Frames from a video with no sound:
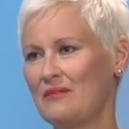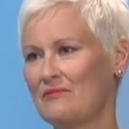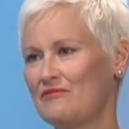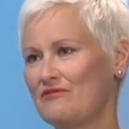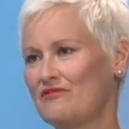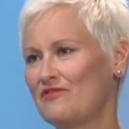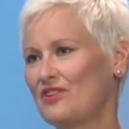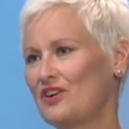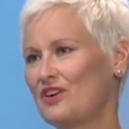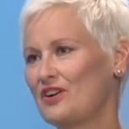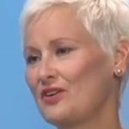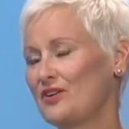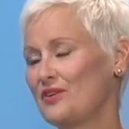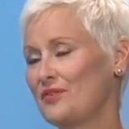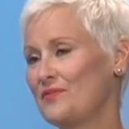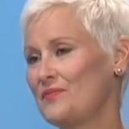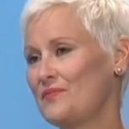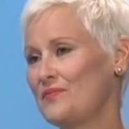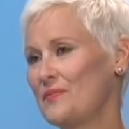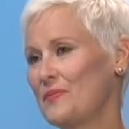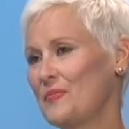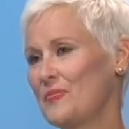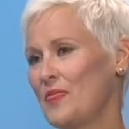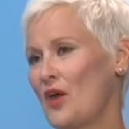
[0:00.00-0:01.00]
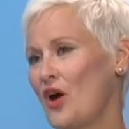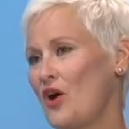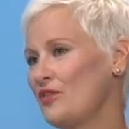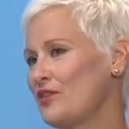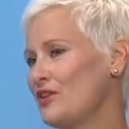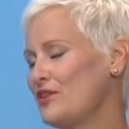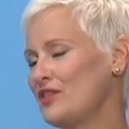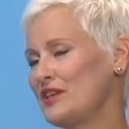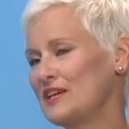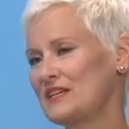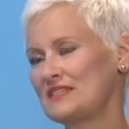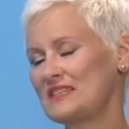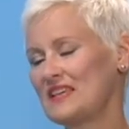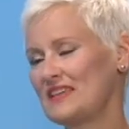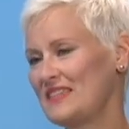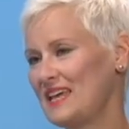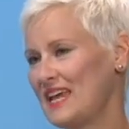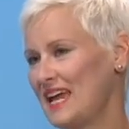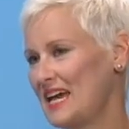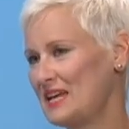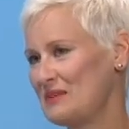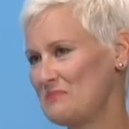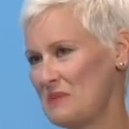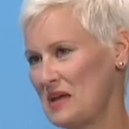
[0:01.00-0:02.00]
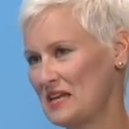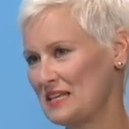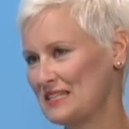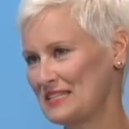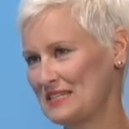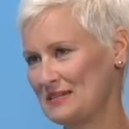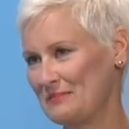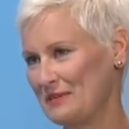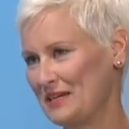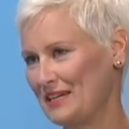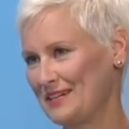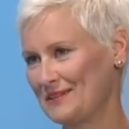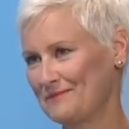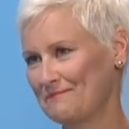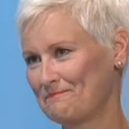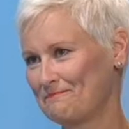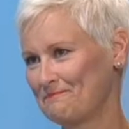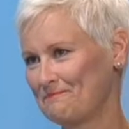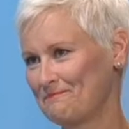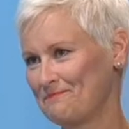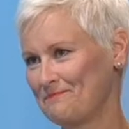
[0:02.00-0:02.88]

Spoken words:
for all the things that they had meant to me.